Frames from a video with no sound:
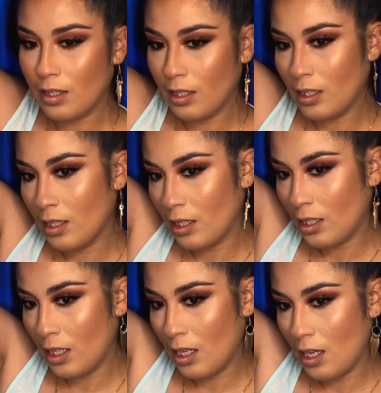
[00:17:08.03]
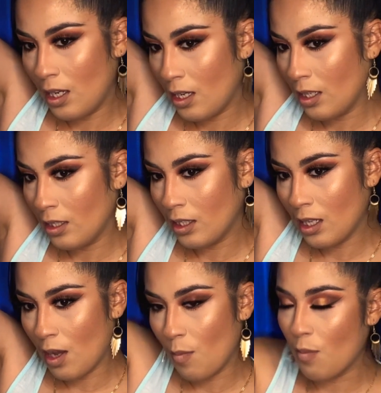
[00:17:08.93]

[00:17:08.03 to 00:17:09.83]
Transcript: Just this shade here. It's like a